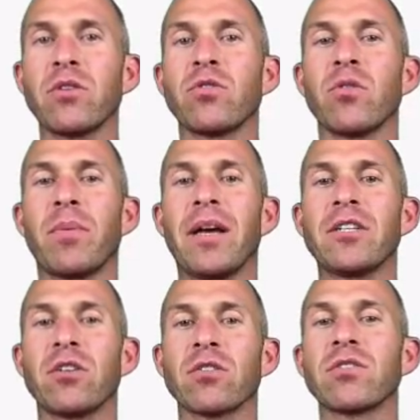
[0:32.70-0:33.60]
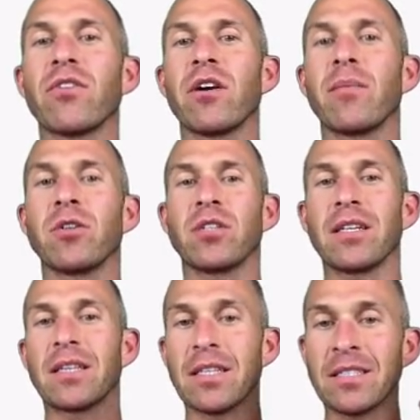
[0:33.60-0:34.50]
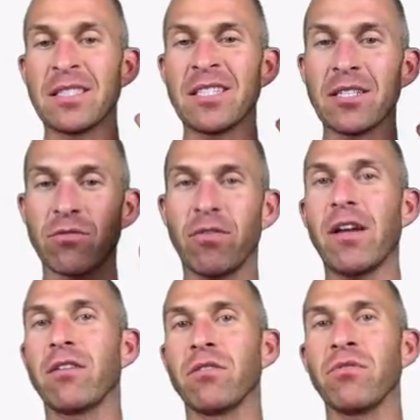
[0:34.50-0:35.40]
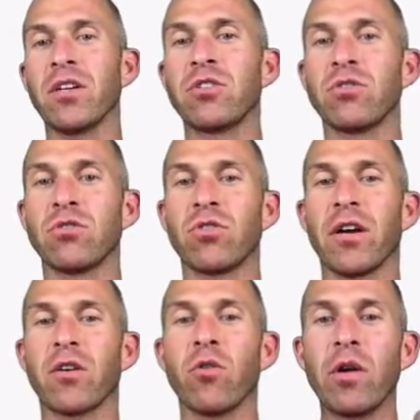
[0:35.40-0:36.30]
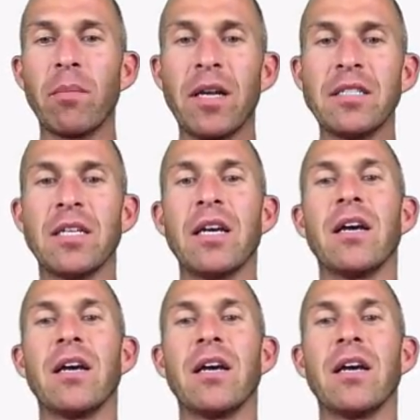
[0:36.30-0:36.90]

to a page that looks very much like this. It says Randall invites you to try Coinbase.